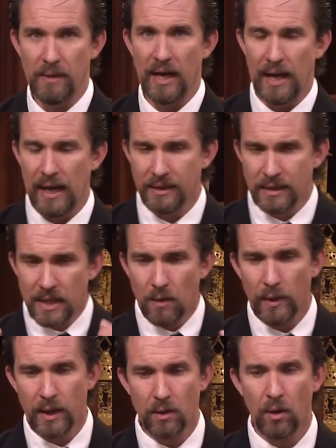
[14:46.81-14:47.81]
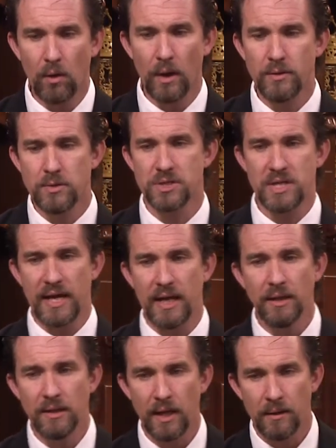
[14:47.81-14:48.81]
I think we can all
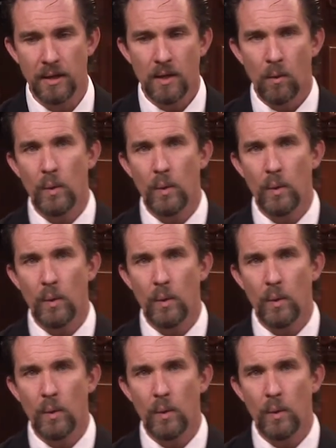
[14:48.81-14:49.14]
understand that